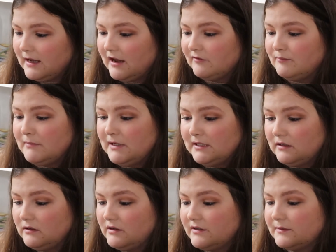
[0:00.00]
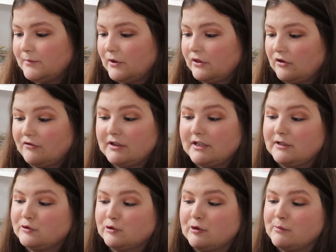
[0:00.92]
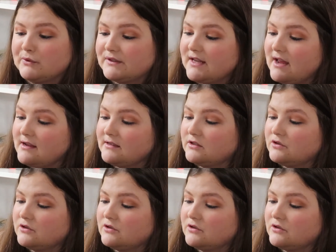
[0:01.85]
have meaningless but thoroughly enjoyable sex,